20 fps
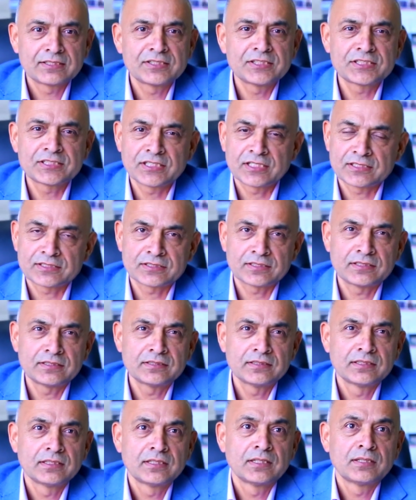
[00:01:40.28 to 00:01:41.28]

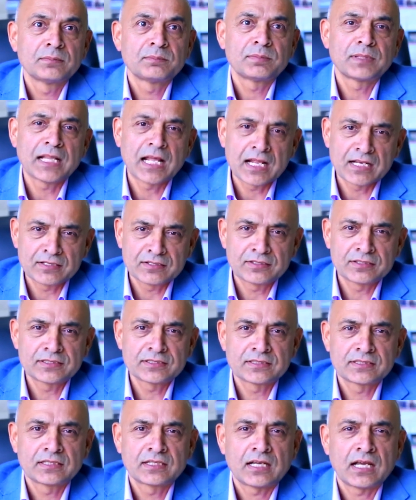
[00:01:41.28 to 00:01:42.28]
researcher,
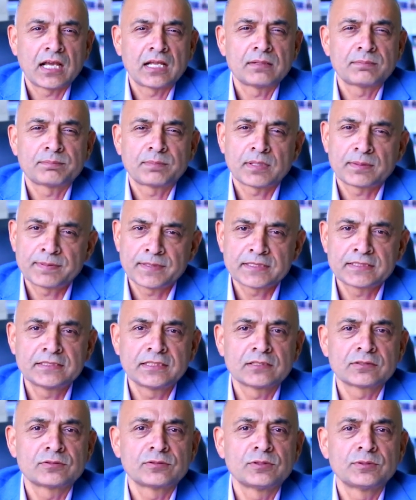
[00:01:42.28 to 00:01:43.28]
planners, and
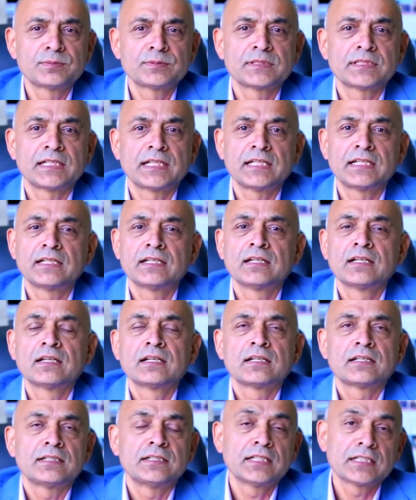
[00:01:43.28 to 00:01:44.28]
professional groups in
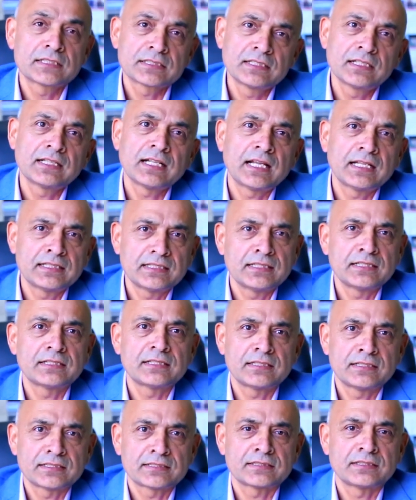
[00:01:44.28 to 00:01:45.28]
national and
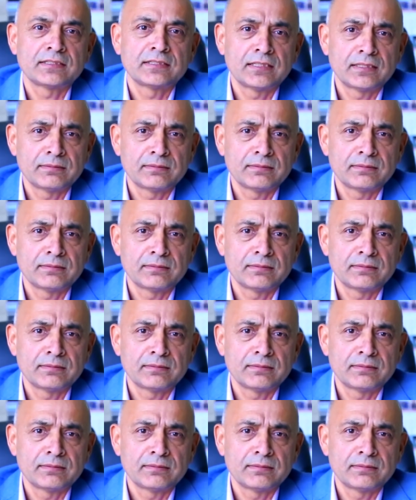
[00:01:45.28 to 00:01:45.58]
international